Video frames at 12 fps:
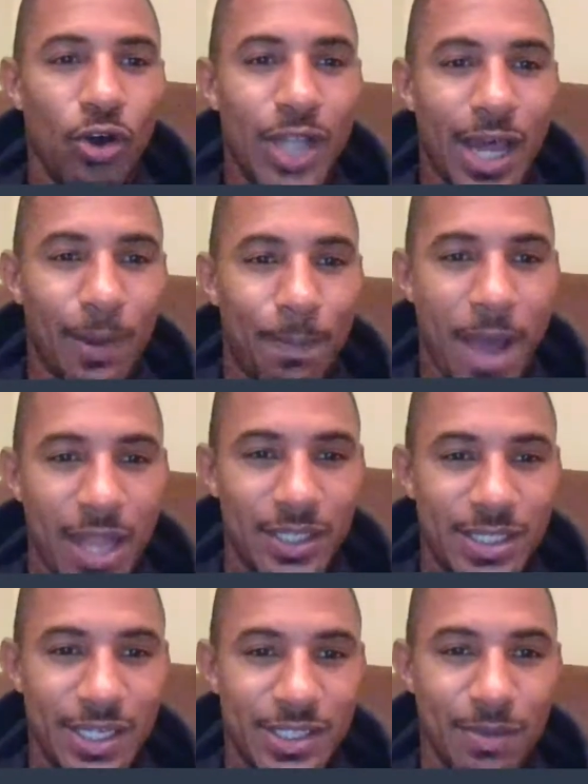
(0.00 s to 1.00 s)
lot of
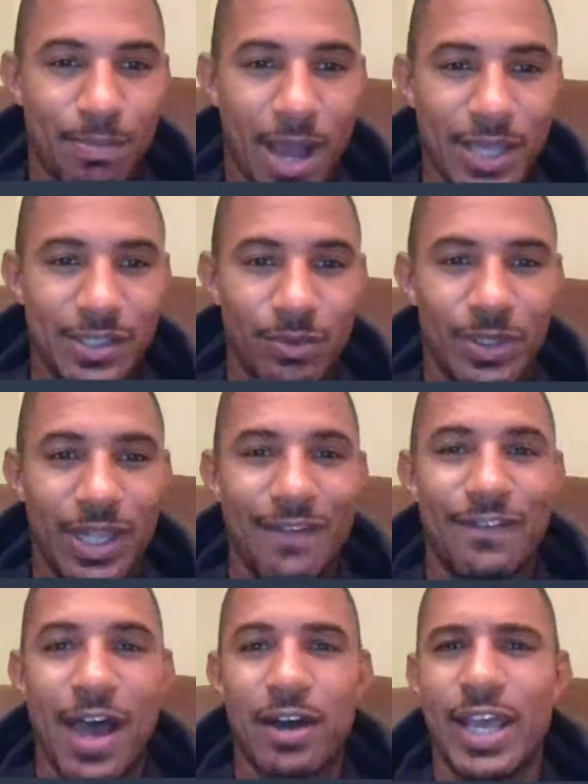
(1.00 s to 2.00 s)
politics in boxing with that
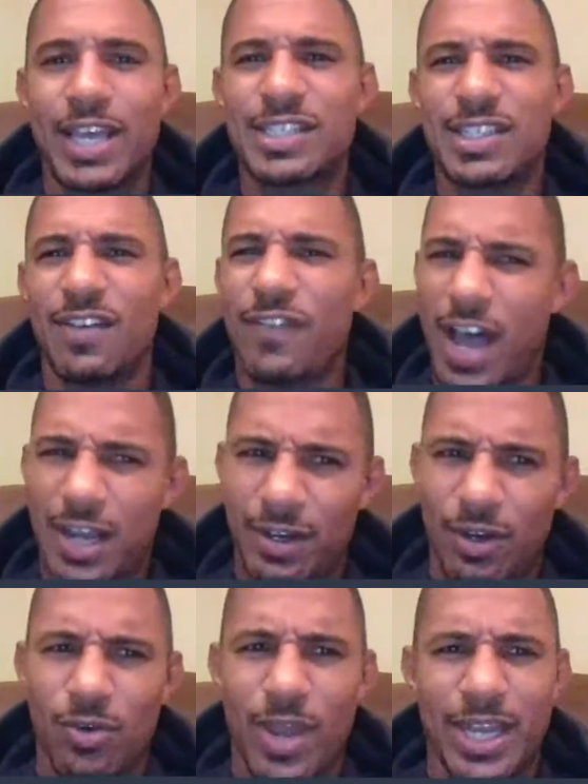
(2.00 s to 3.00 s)
Valdez stuff. I
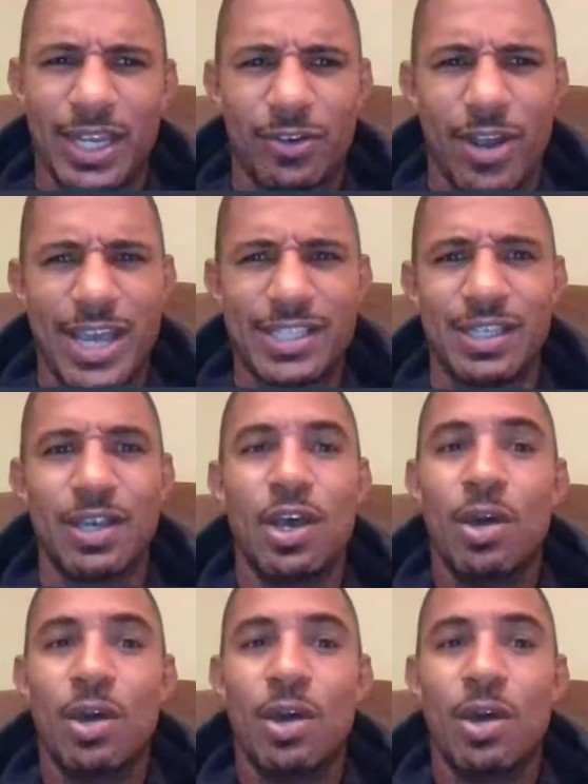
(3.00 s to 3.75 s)
know, ain't it crazy?